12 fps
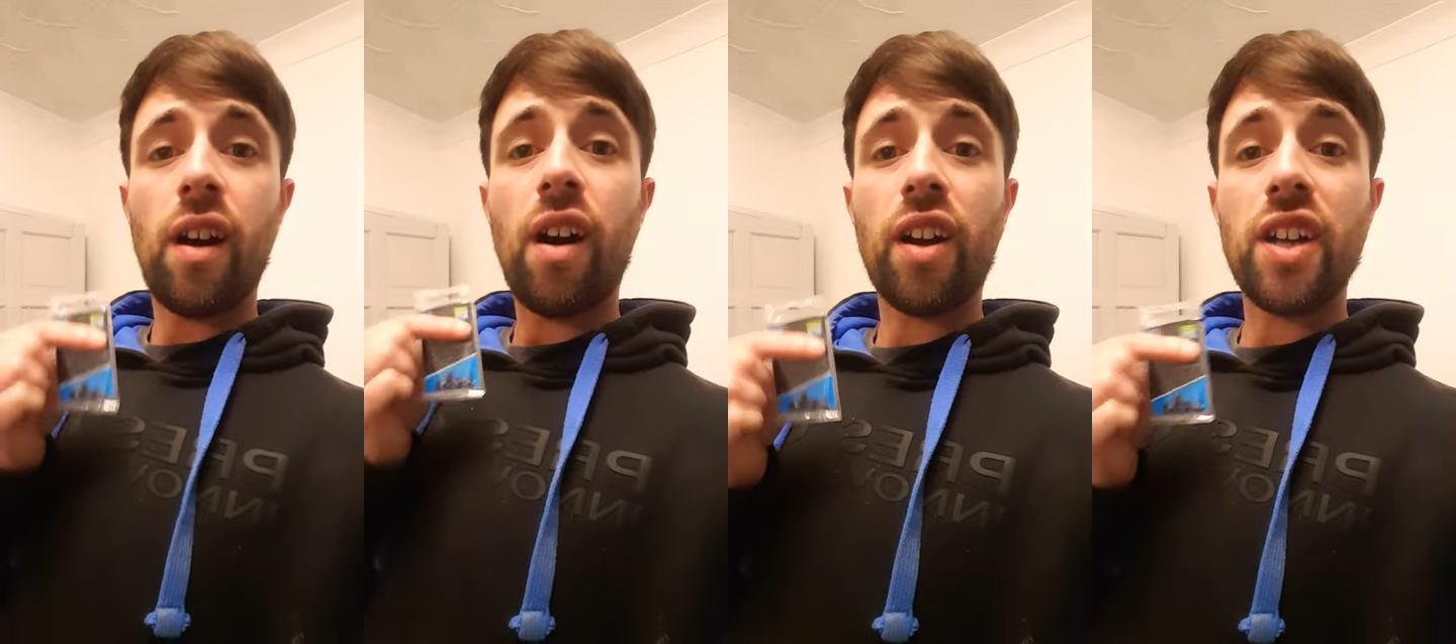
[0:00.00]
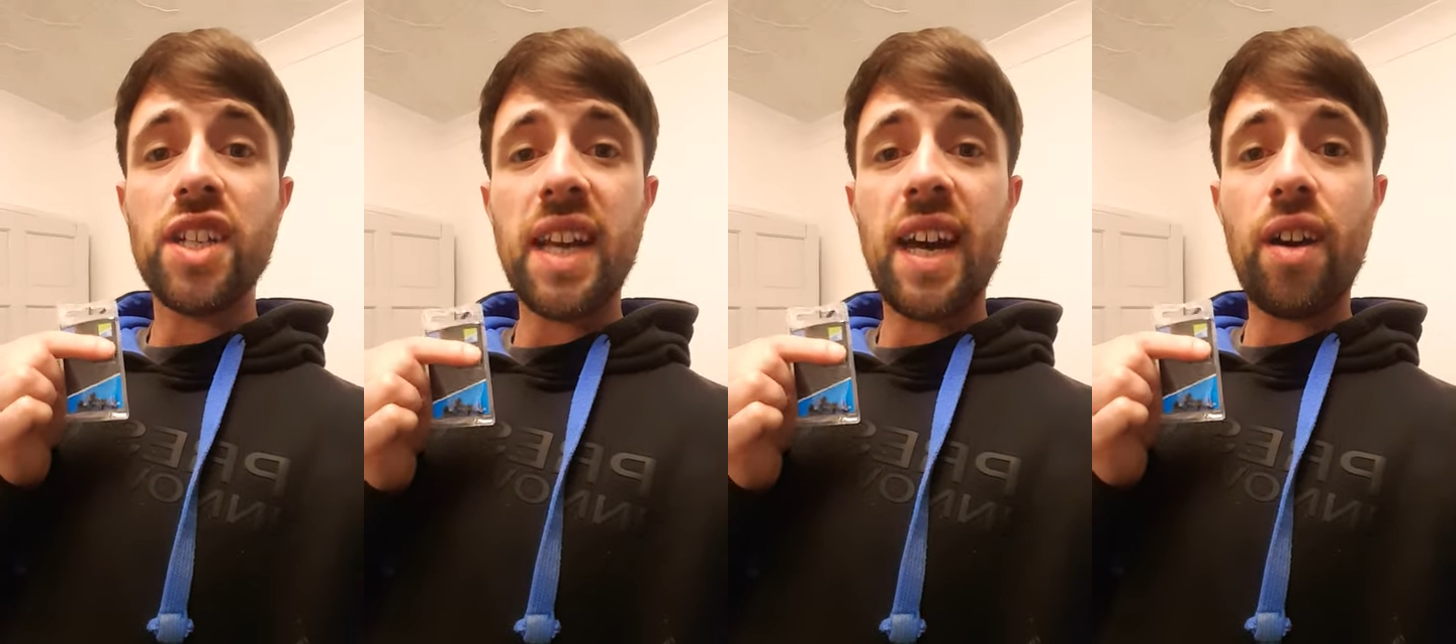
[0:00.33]
Hi
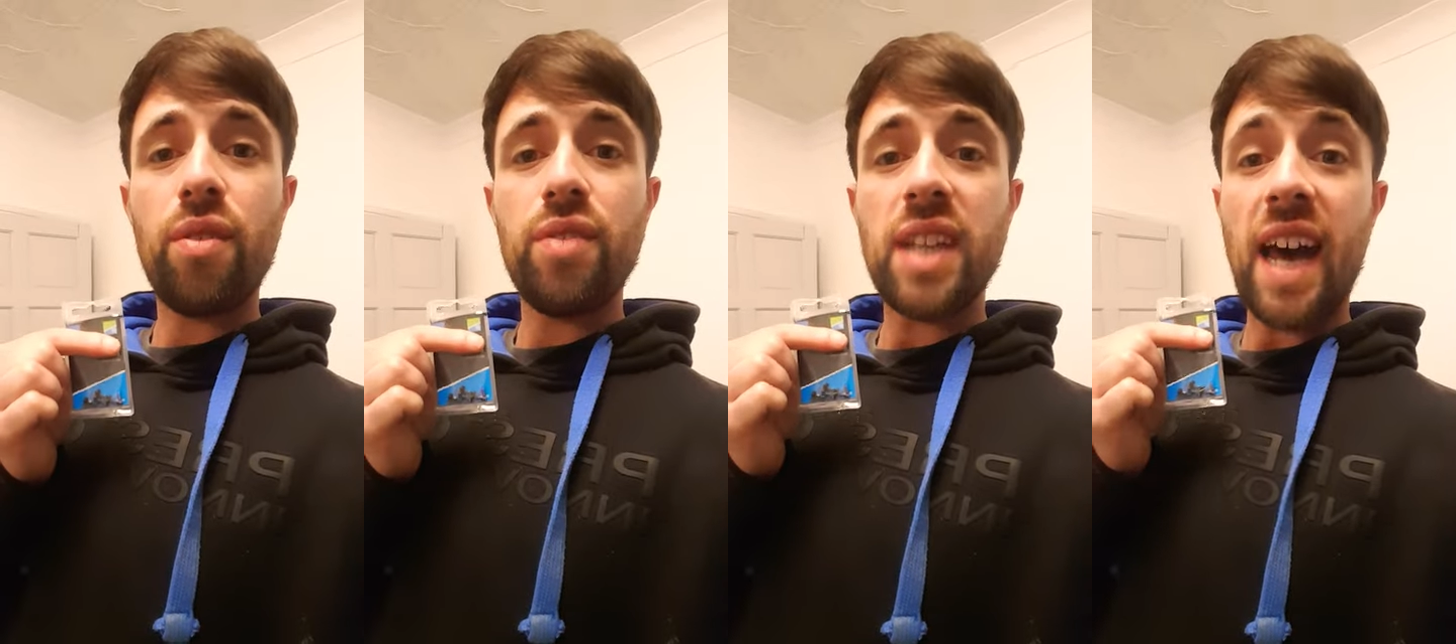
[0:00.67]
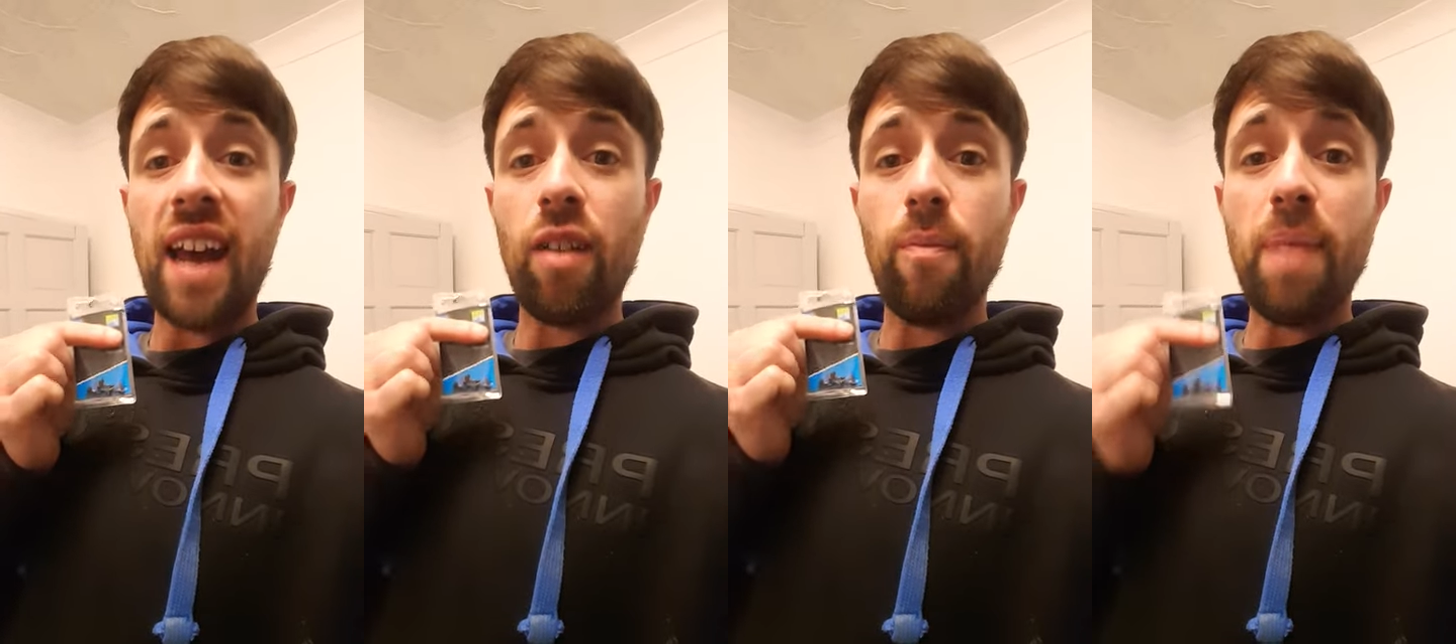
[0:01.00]
guys and girls,
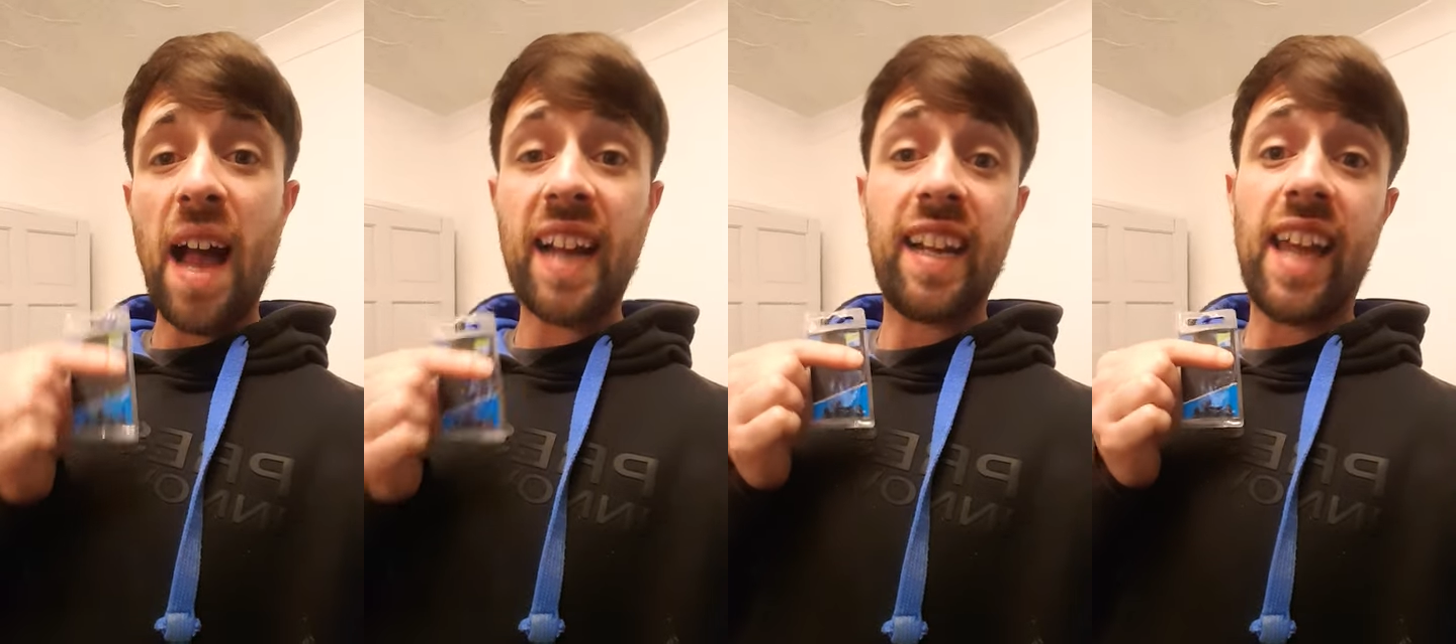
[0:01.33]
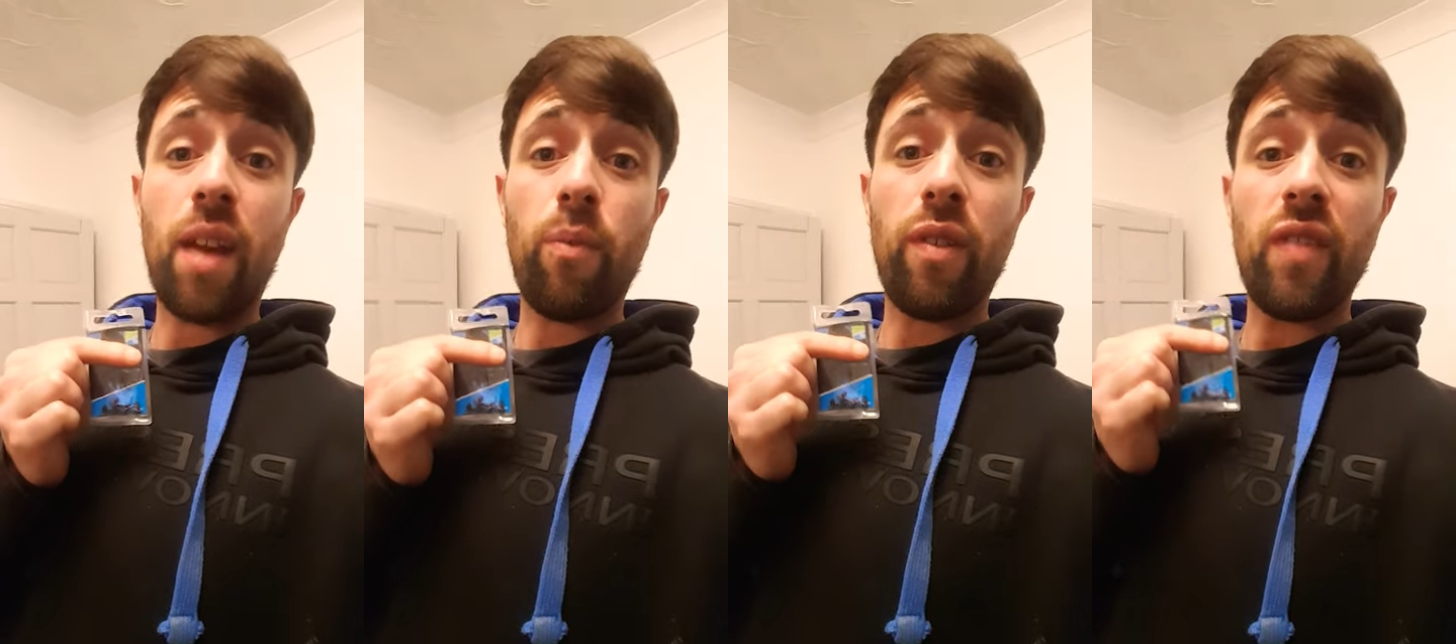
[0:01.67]
and I'm back
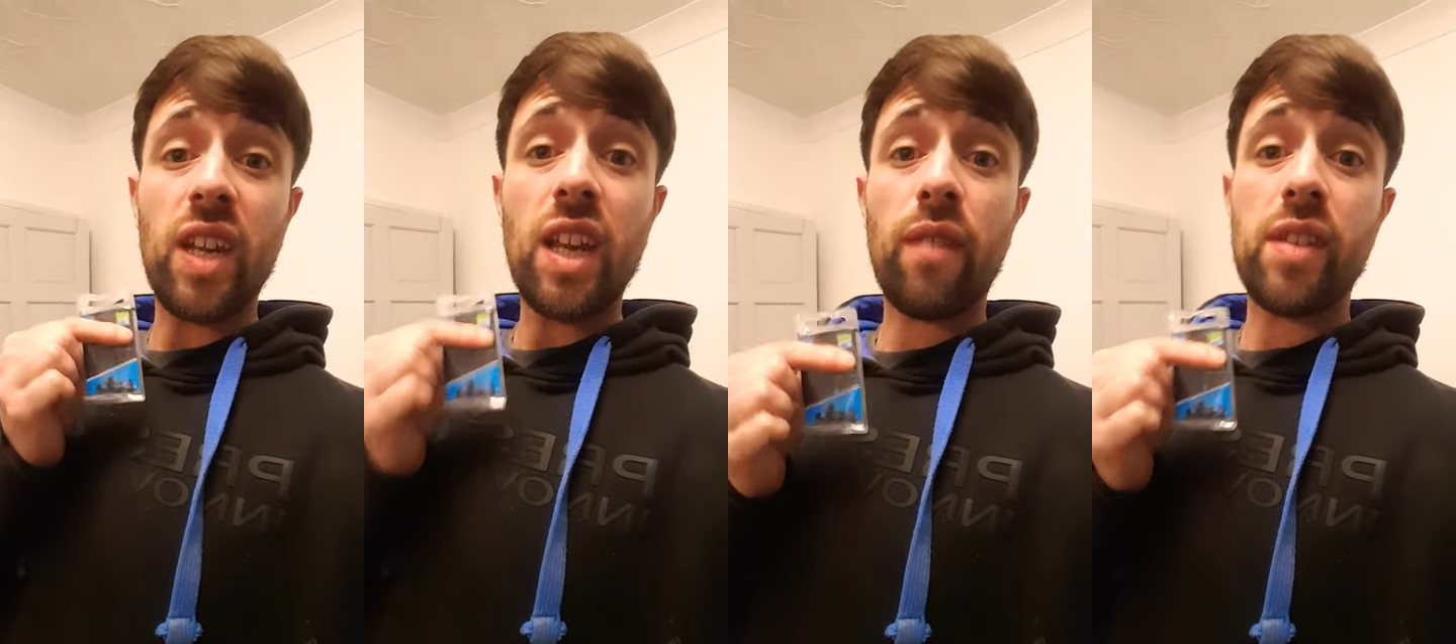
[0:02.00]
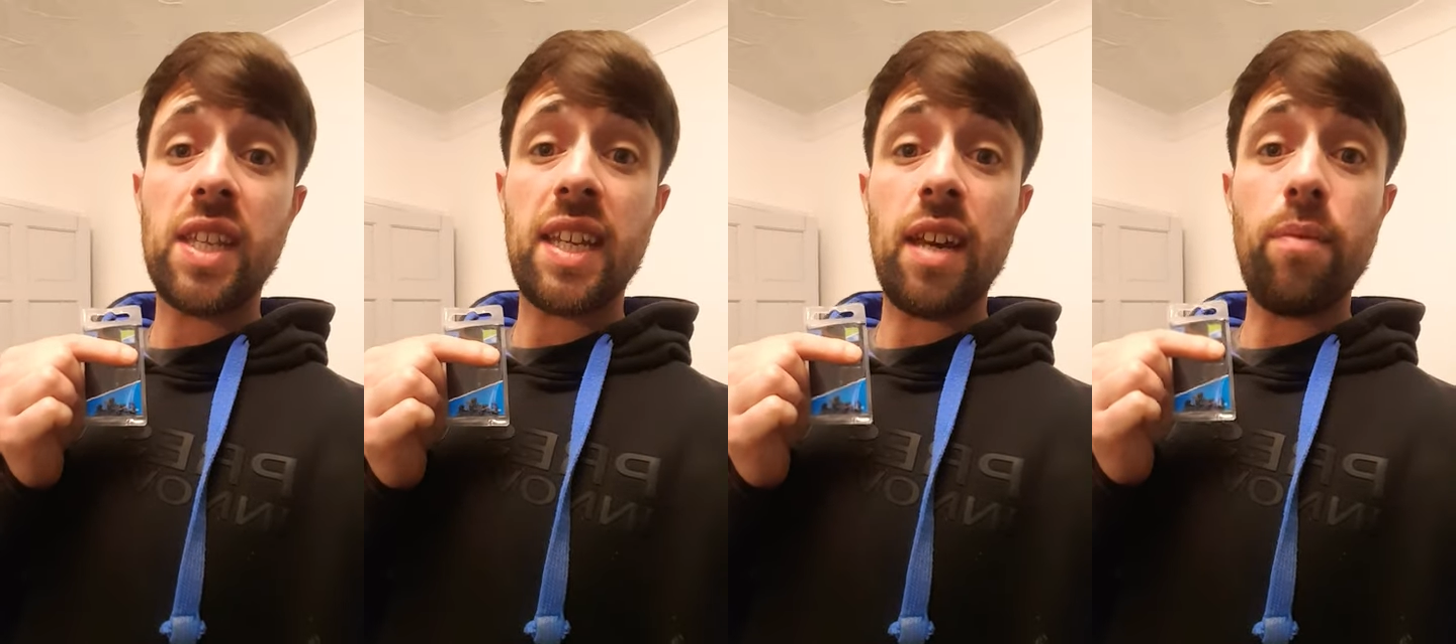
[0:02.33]
again with
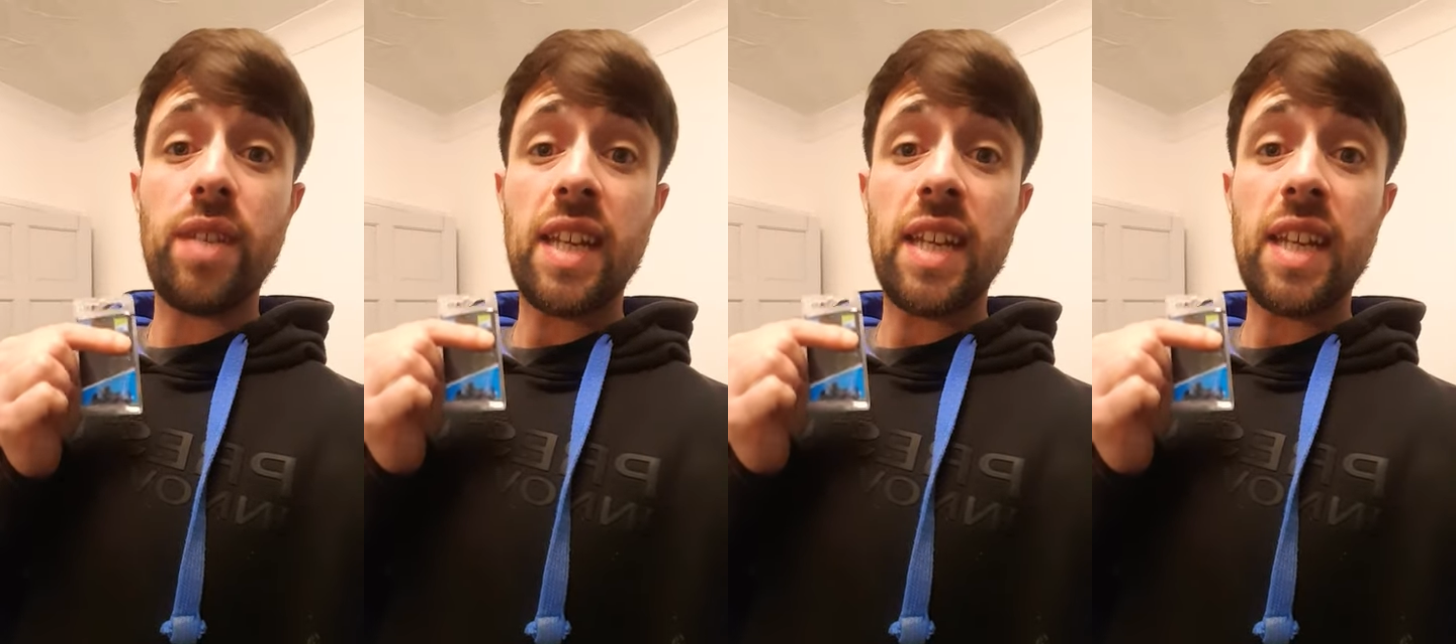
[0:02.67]
another tip